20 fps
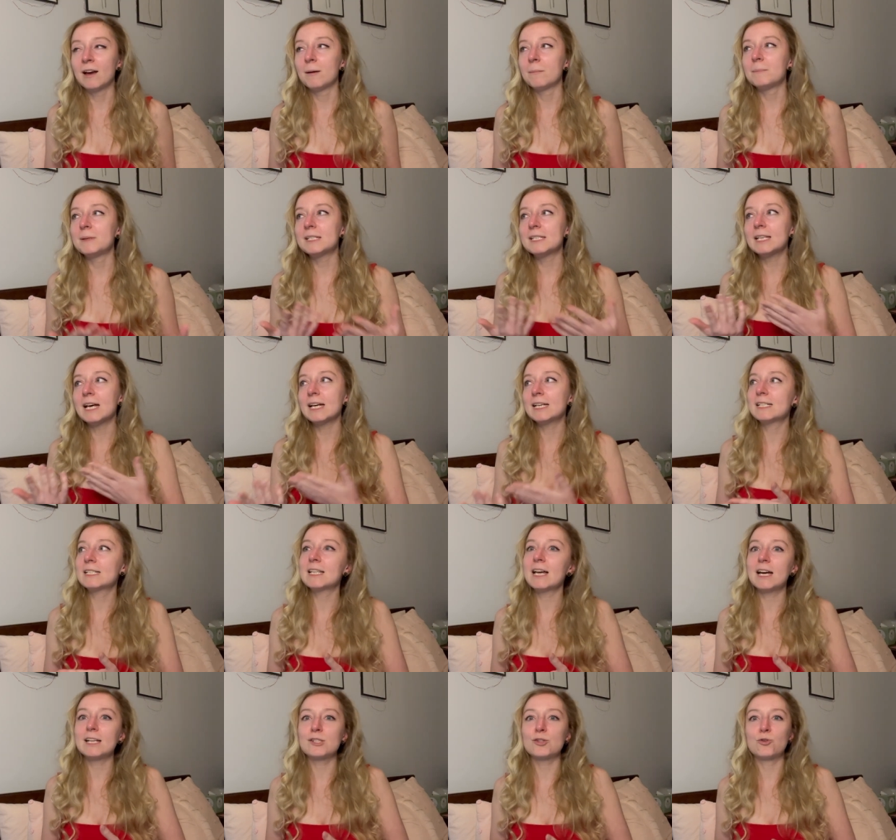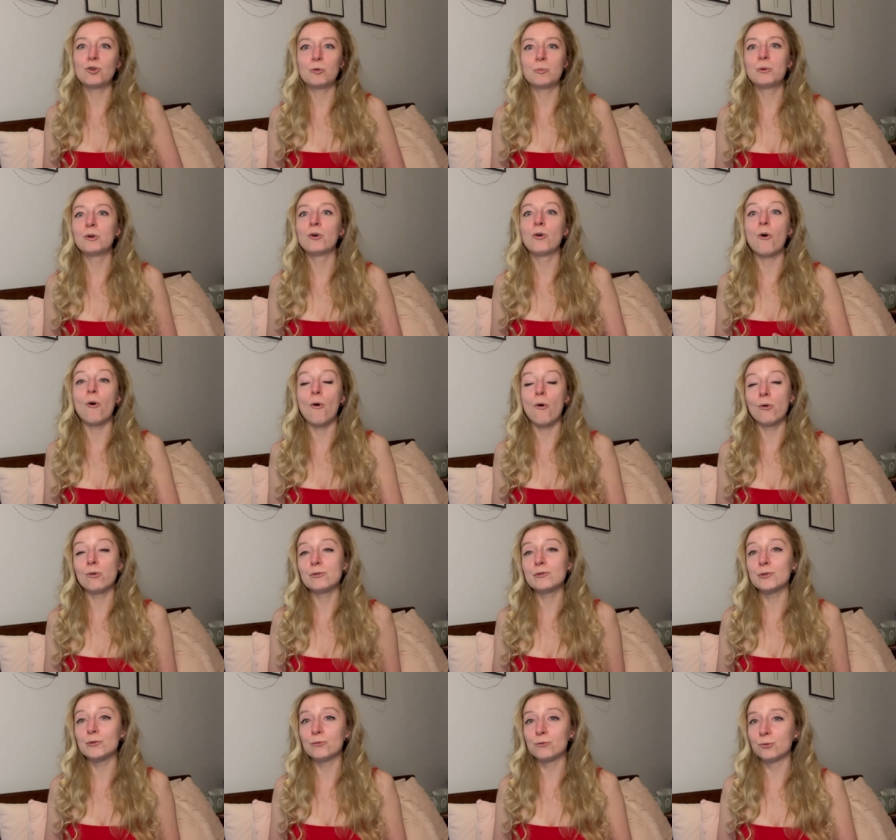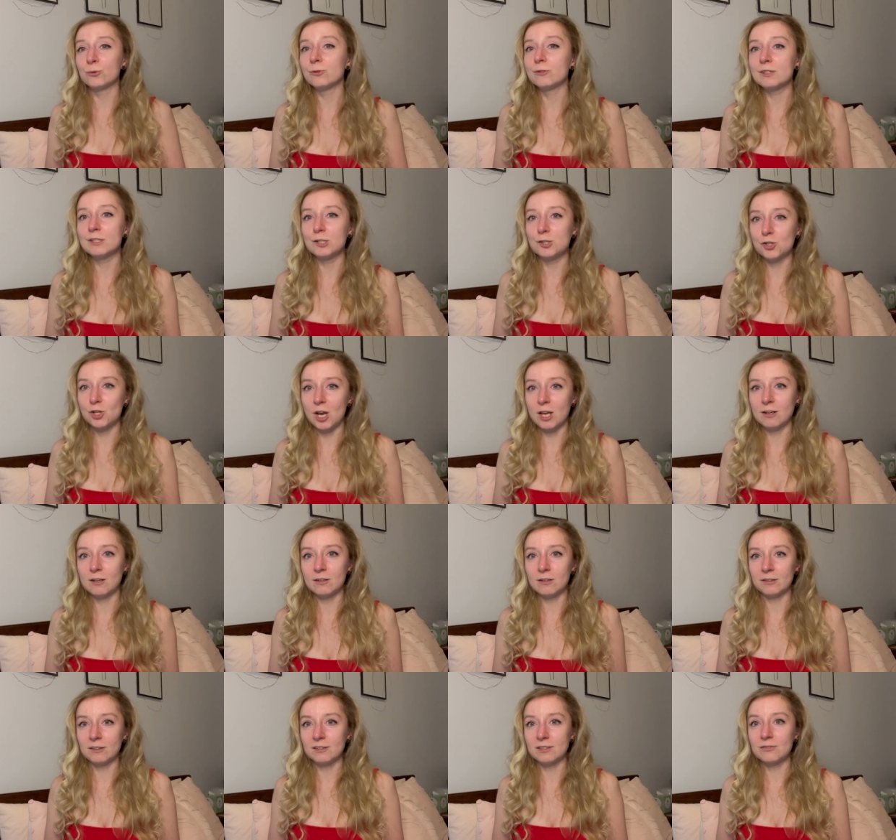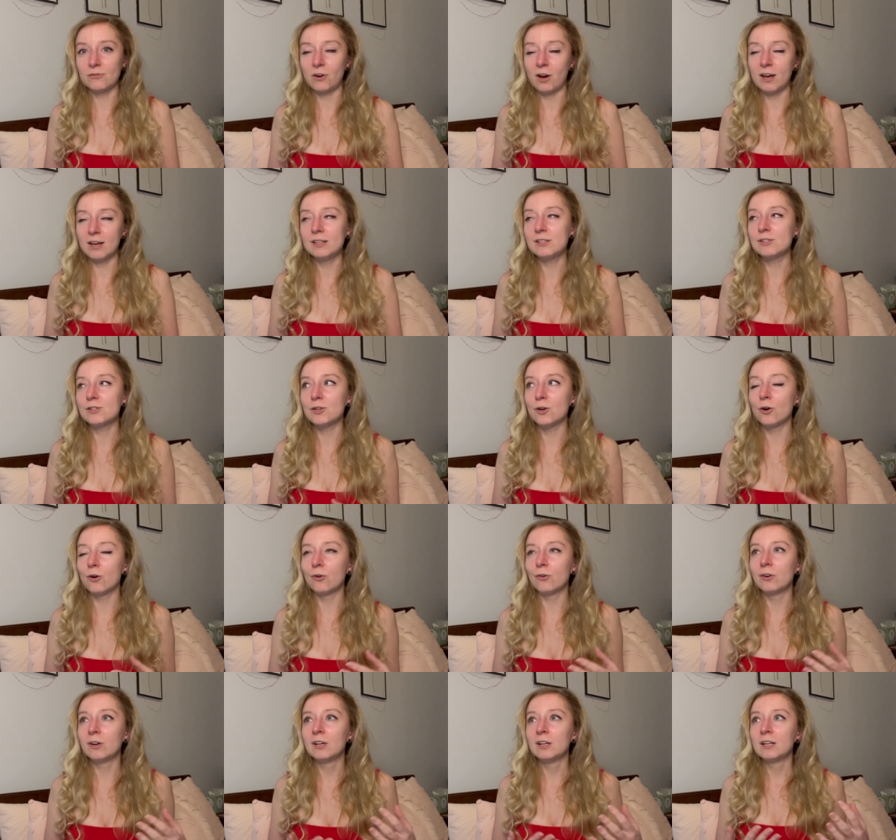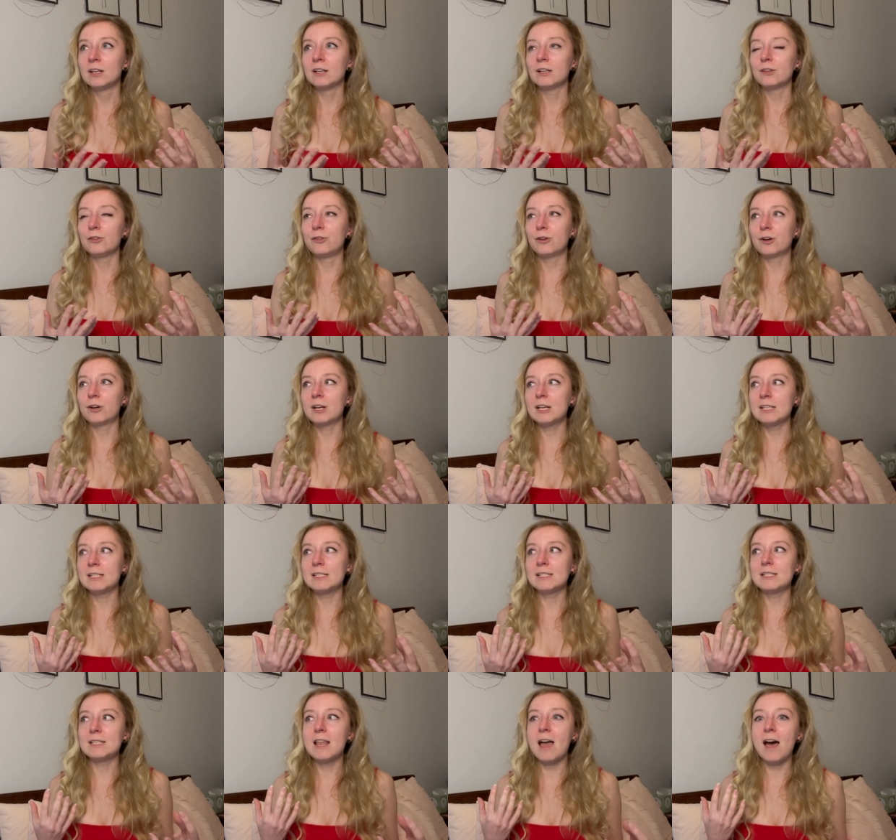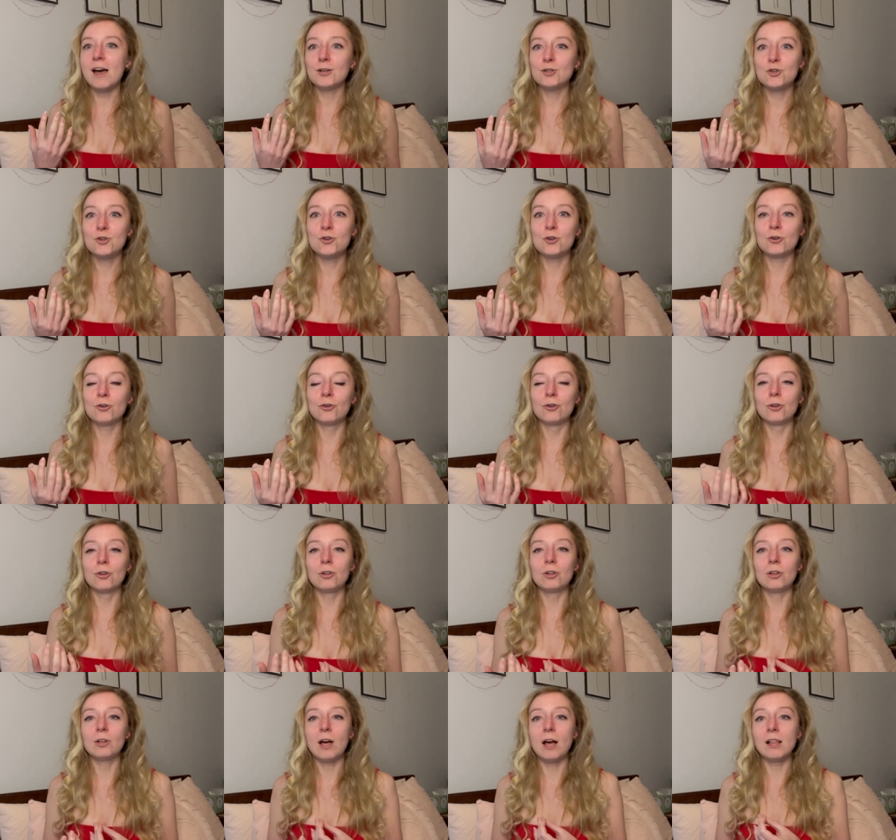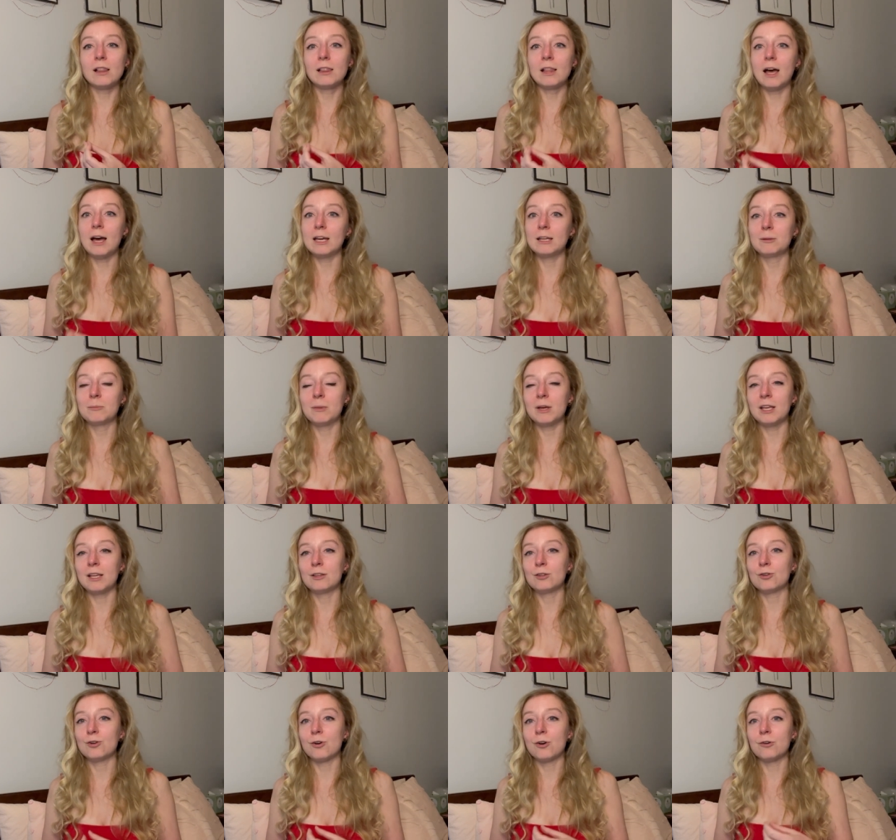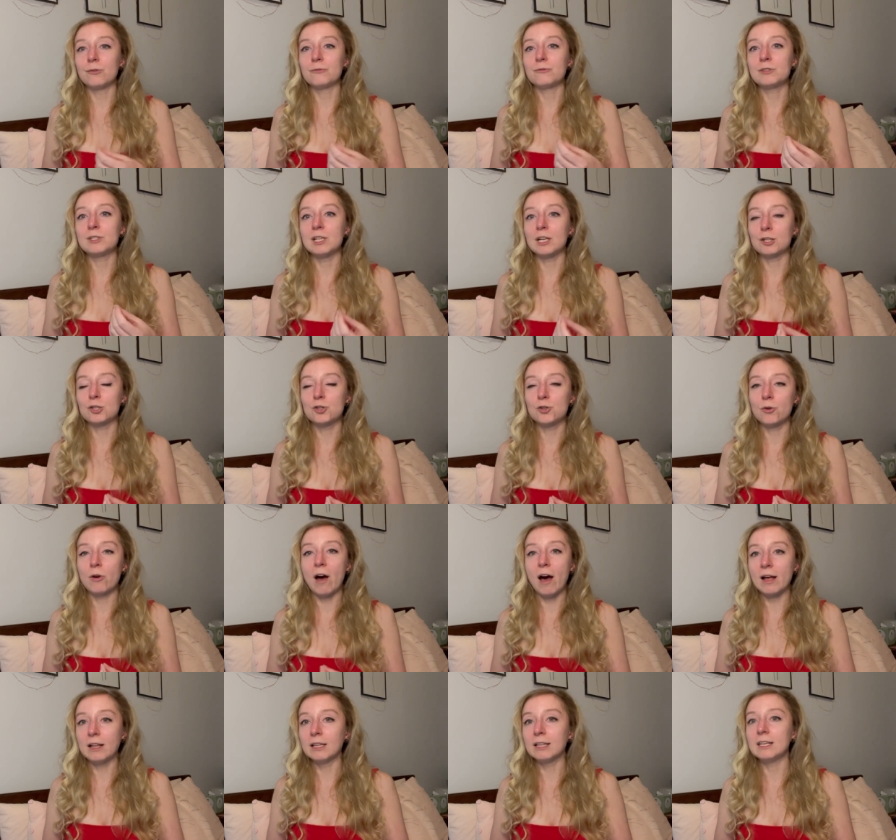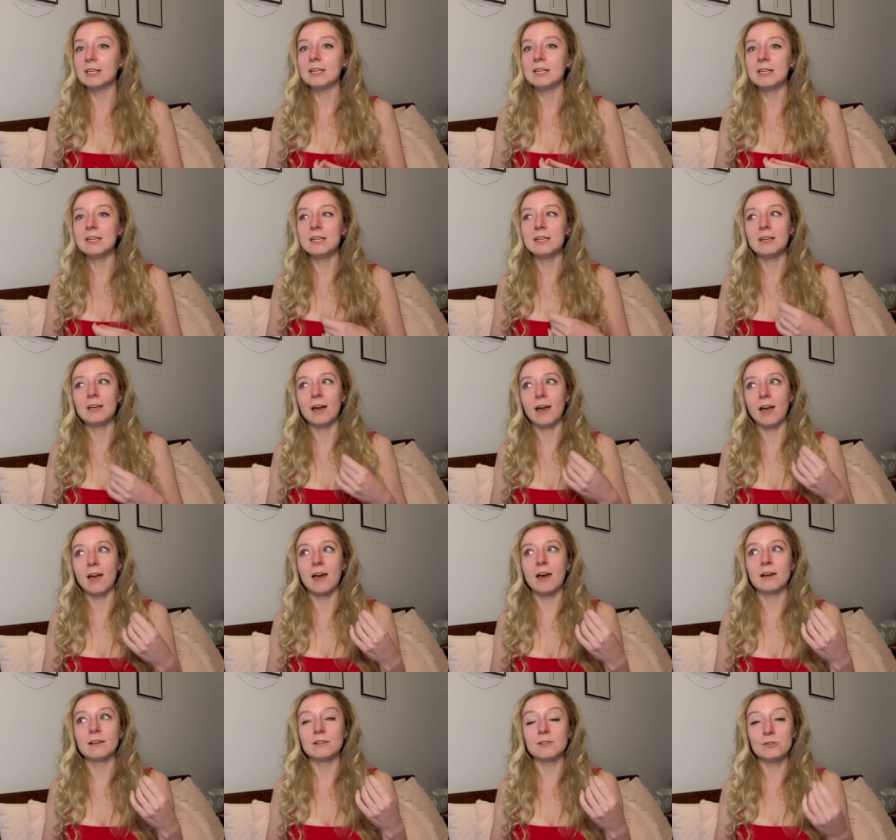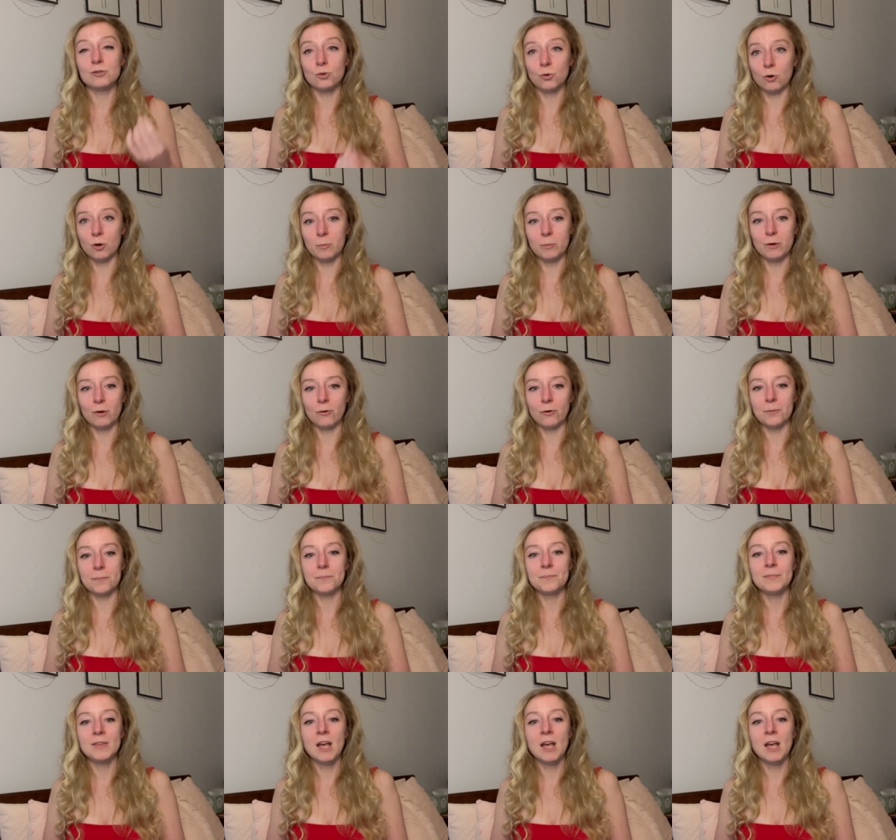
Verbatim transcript: Besides that, Scorpio also rules the genitals, right? So there is natural alignment of sexuality and Scorpio.